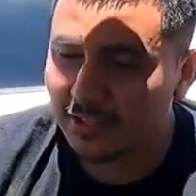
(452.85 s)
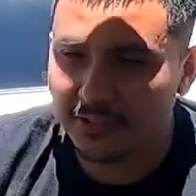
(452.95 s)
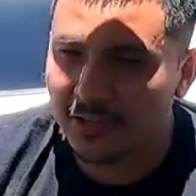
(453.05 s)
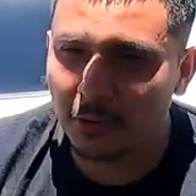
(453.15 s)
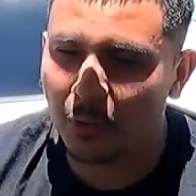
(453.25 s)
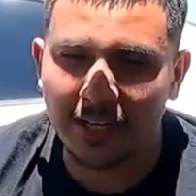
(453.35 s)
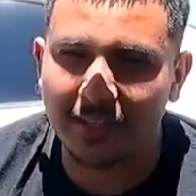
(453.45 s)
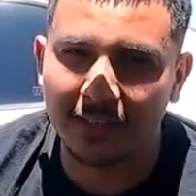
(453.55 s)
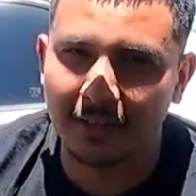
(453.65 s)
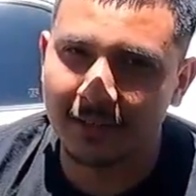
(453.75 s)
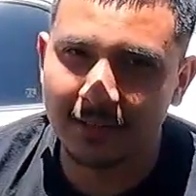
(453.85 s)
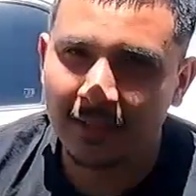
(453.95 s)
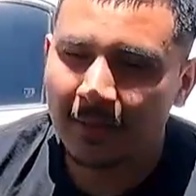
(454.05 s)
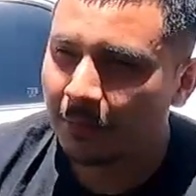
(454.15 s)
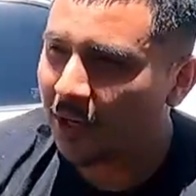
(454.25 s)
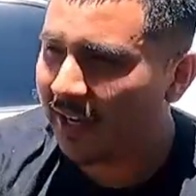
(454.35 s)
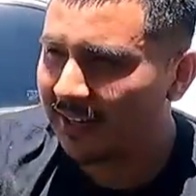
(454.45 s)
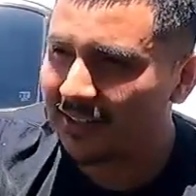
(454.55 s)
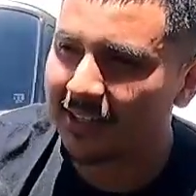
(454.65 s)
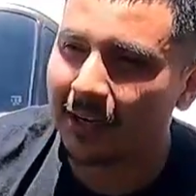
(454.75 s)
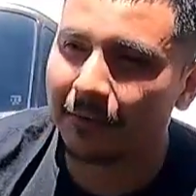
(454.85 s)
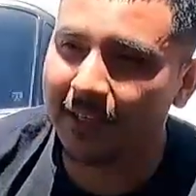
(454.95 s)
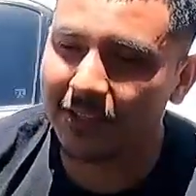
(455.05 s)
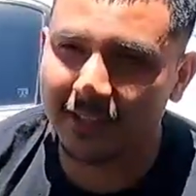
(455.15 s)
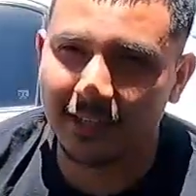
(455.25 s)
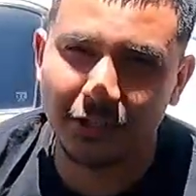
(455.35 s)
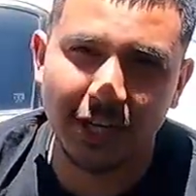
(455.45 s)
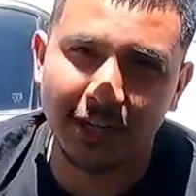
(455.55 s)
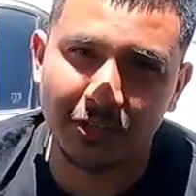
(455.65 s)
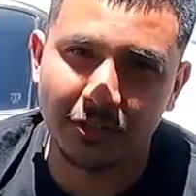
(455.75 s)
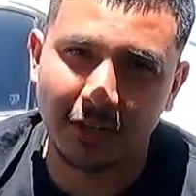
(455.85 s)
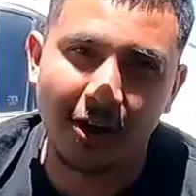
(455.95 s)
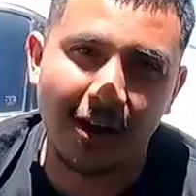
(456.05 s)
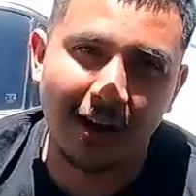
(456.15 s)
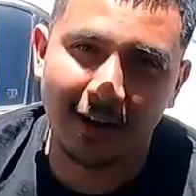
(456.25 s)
There's no reason to put in stuff that's just gonna change the car,